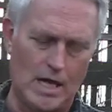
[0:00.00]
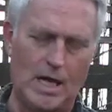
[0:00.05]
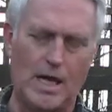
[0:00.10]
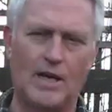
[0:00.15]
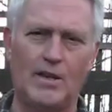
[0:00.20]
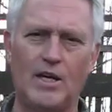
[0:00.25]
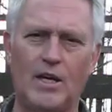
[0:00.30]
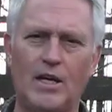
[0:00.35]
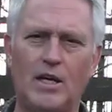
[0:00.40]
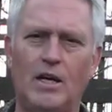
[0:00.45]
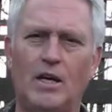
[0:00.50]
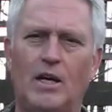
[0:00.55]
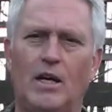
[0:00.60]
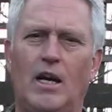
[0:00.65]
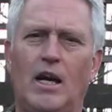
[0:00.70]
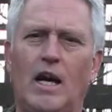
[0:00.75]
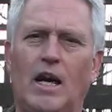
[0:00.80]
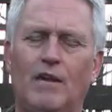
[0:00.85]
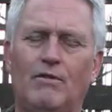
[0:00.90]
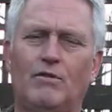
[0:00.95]
And then
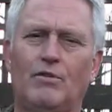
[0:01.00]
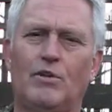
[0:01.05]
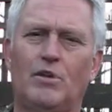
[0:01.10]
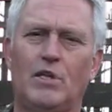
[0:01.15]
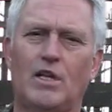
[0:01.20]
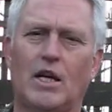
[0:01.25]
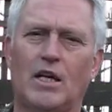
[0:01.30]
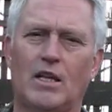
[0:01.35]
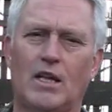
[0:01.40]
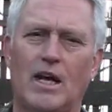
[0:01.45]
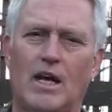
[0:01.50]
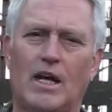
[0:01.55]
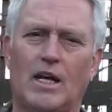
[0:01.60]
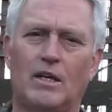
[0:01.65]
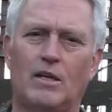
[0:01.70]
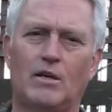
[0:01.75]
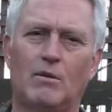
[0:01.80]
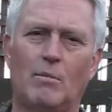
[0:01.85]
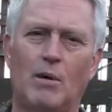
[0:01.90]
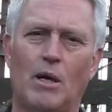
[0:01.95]
after you take
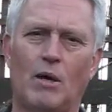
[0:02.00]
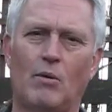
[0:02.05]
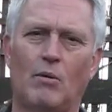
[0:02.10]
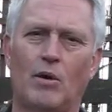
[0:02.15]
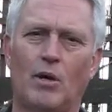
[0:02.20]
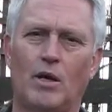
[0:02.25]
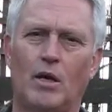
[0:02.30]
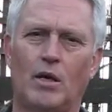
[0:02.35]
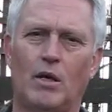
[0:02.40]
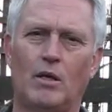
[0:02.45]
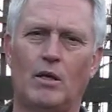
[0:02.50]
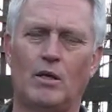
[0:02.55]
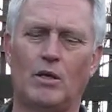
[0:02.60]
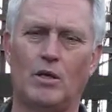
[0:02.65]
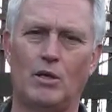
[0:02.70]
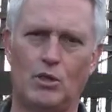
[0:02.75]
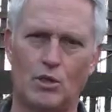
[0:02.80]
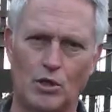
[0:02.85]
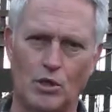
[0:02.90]
that, you